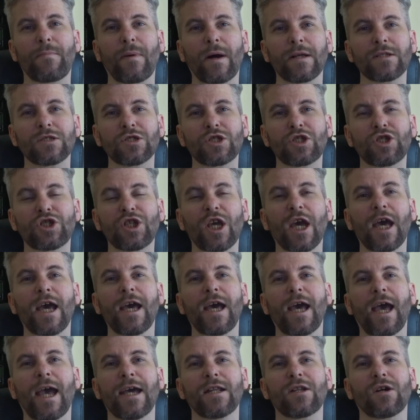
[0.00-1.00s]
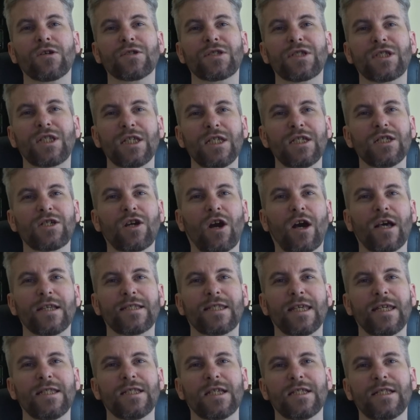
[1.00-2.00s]
button, share, and I'll see you
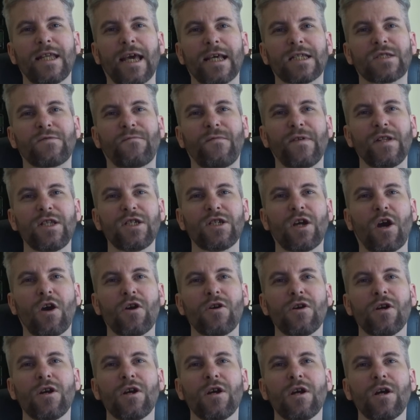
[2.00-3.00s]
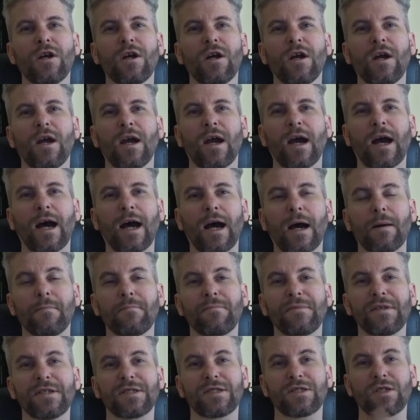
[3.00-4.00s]
guys in the next video.
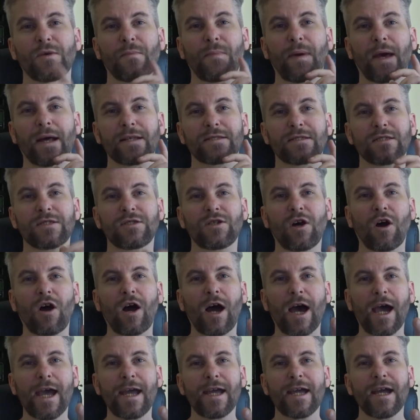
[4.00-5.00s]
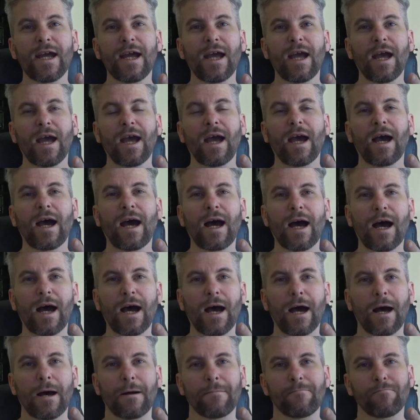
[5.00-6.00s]
This is about to die.
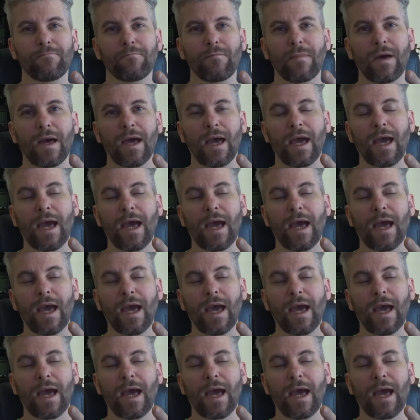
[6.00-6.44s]
And